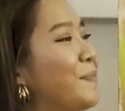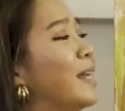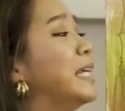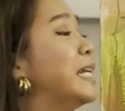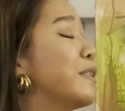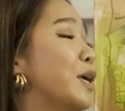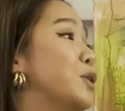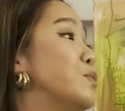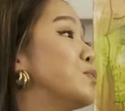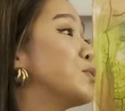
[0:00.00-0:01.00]
Nini,
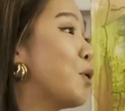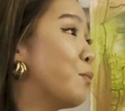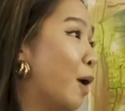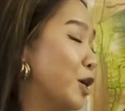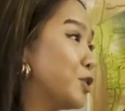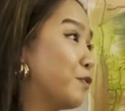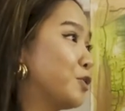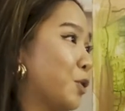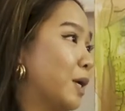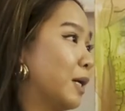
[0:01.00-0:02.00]
thank you so much for
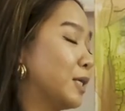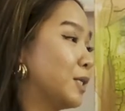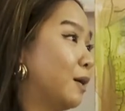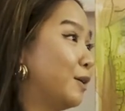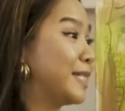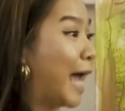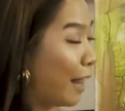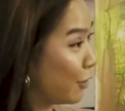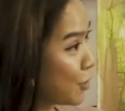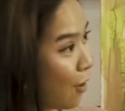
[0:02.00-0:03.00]
joining us on
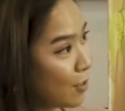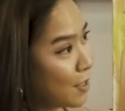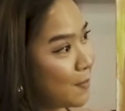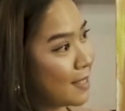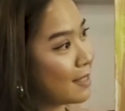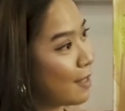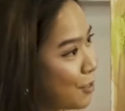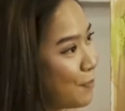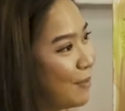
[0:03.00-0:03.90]
Tatler Talks. It's been such a